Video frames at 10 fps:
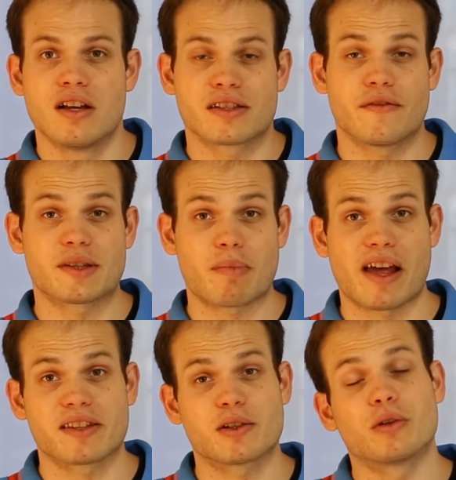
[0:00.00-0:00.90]
So this
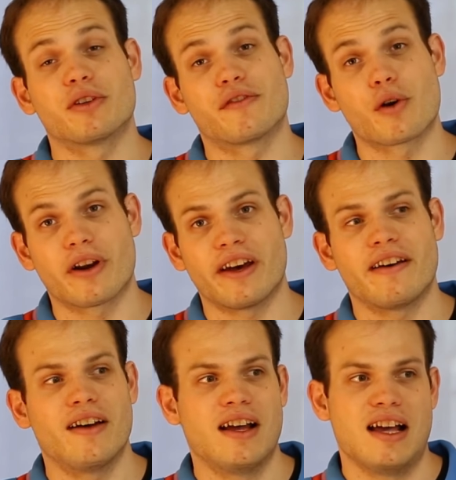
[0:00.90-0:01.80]
band's called
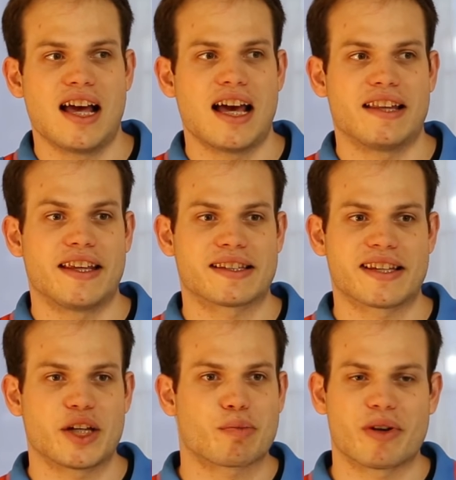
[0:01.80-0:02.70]
Euphoria, and their
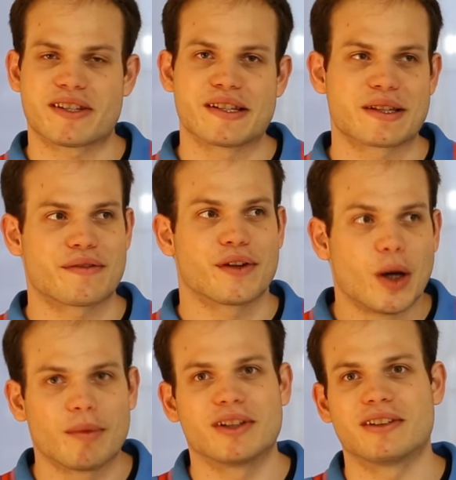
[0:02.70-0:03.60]
stage presence is
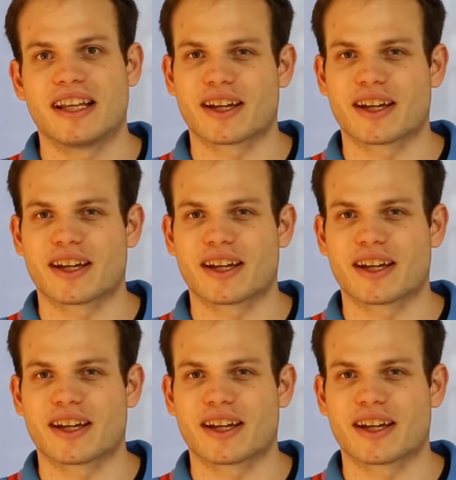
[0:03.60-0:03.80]
phenomenal,